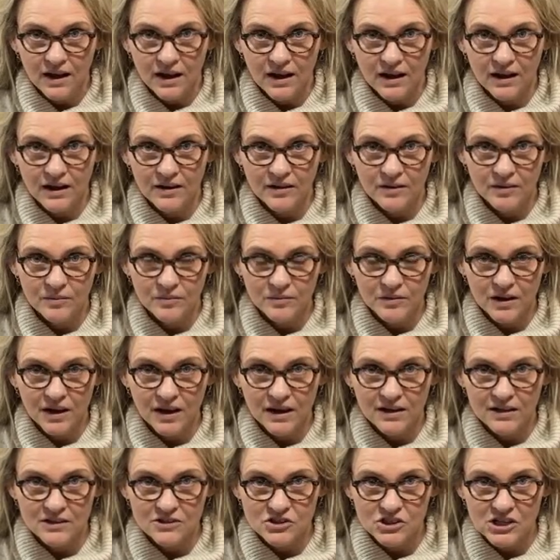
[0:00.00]

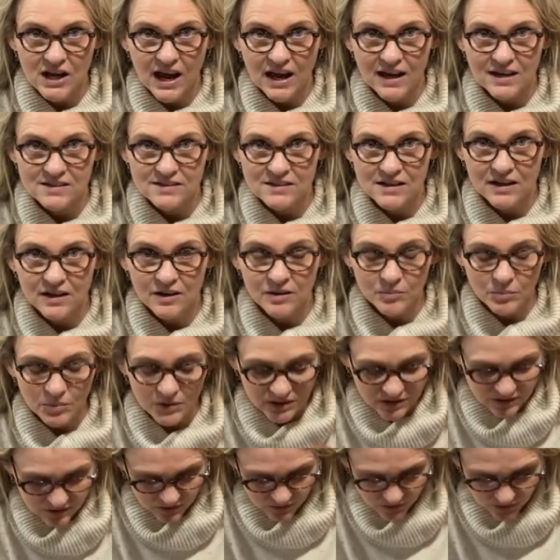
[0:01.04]
kind of jazz up
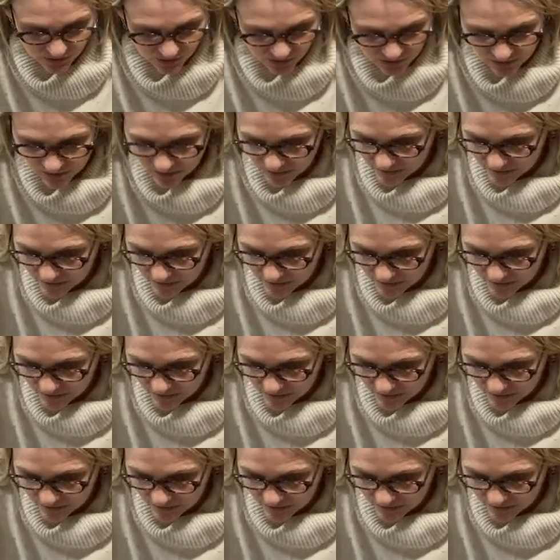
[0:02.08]
your